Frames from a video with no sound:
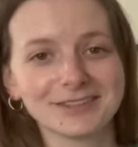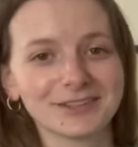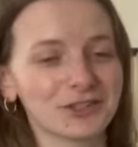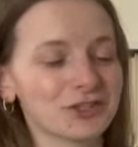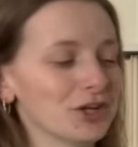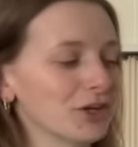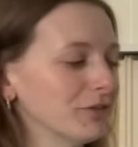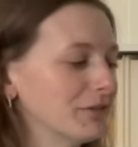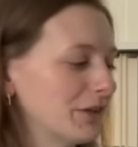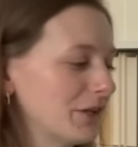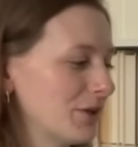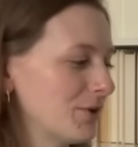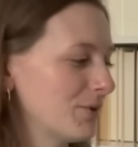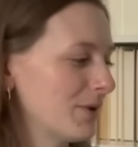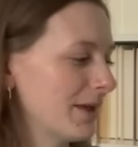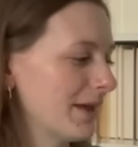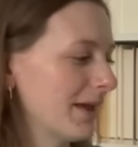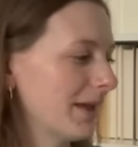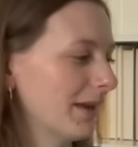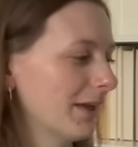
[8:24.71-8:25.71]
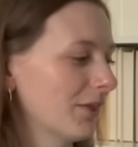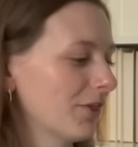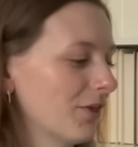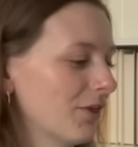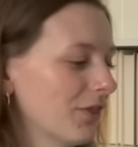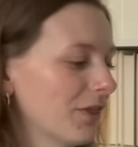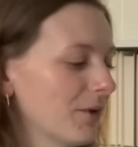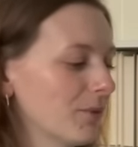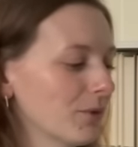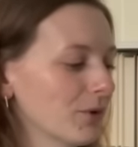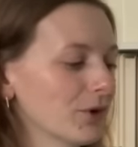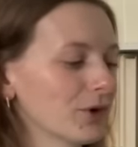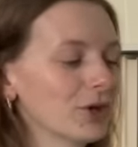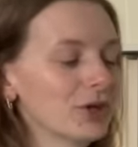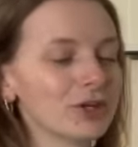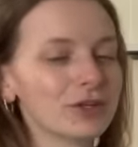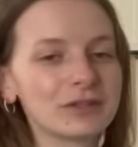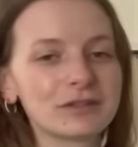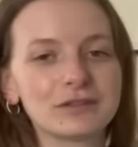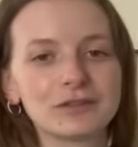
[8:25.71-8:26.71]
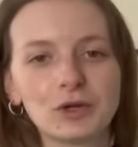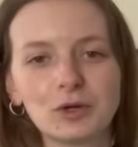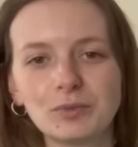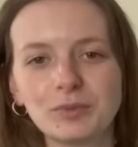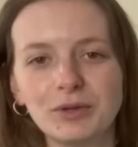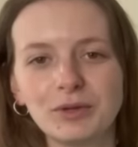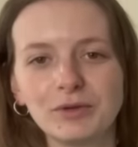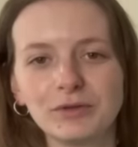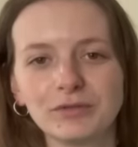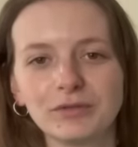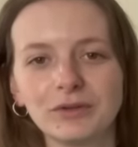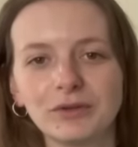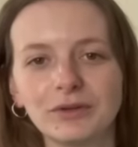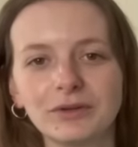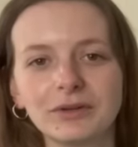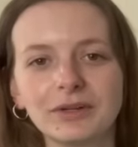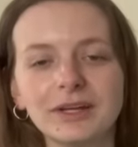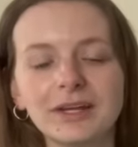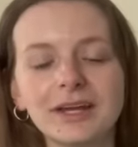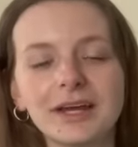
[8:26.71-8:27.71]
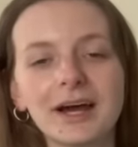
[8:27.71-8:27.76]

shelving unit and I thought they were so beautiful.